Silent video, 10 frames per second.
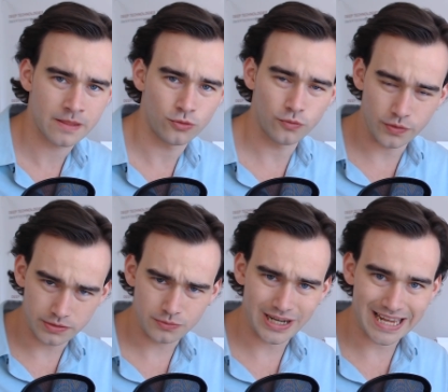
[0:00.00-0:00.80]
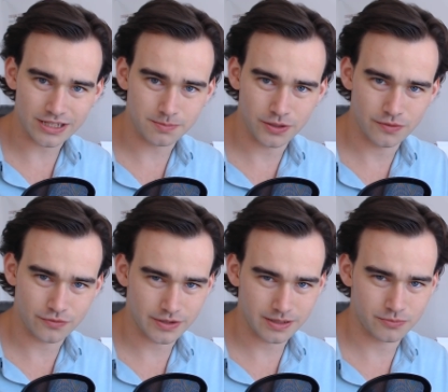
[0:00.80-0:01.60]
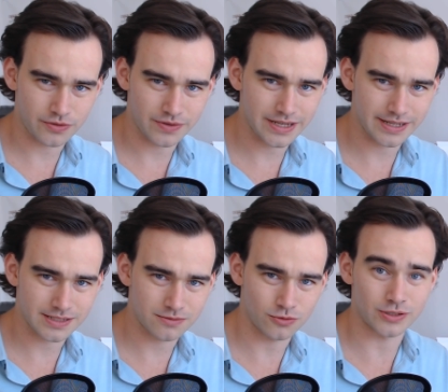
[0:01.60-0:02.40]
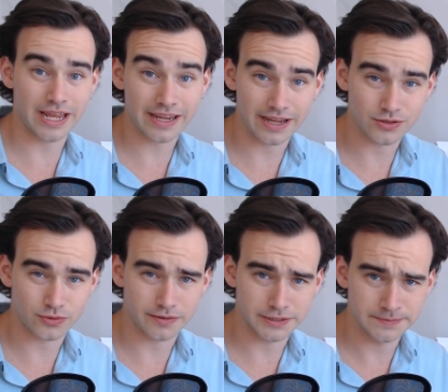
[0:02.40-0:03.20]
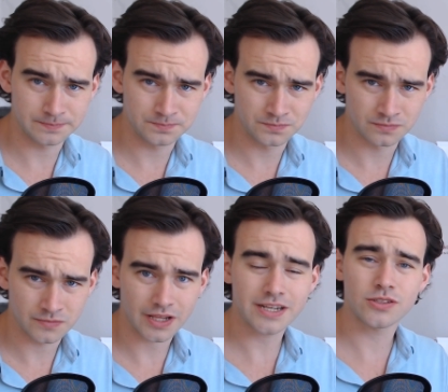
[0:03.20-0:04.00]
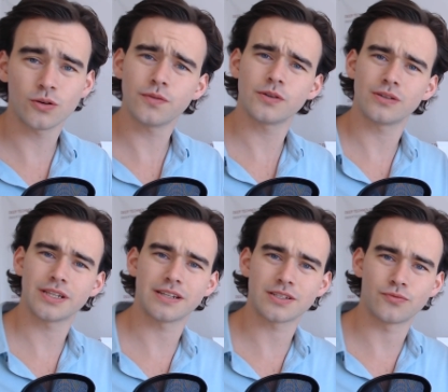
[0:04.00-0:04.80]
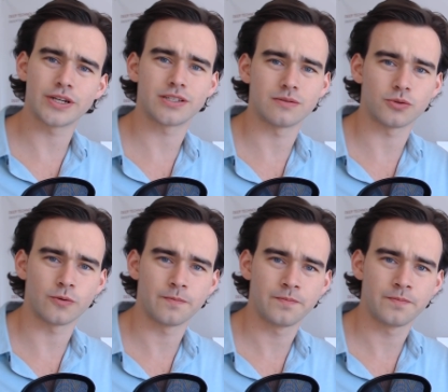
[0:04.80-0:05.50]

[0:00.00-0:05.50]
although it will add up over a number of years, or decades rather, I still feel that it's reasonable.